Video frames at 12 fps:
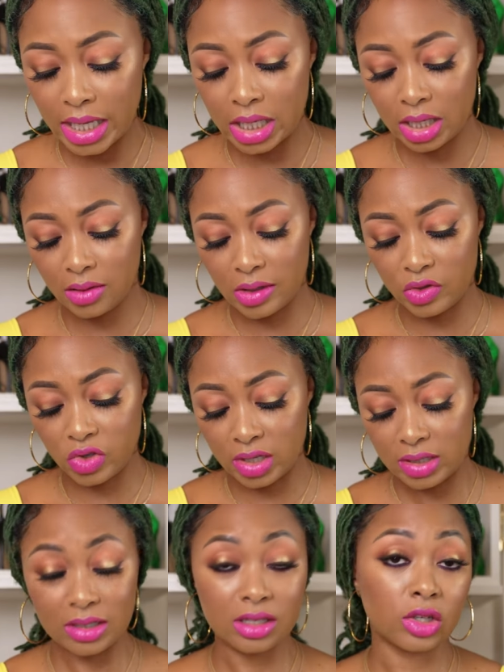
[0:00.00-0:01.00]
It is
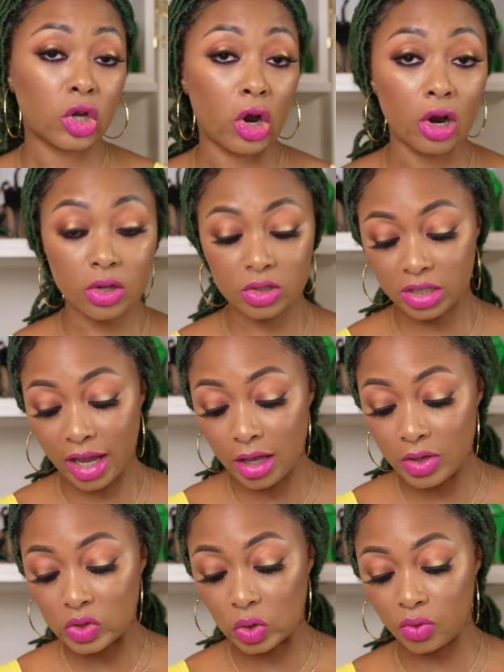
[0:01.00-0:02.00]
just in the Caro
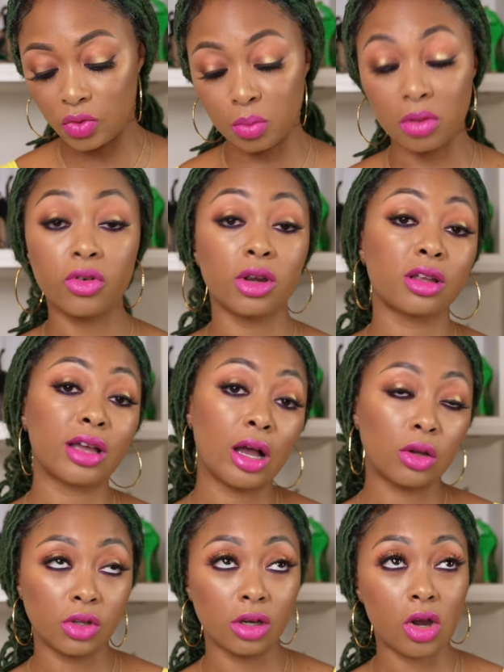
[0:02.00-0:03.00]
style. So if you prefer
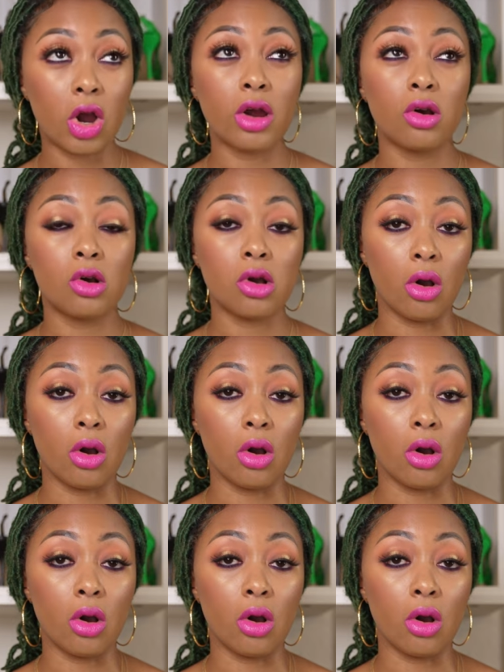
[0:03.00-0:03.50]
the Caro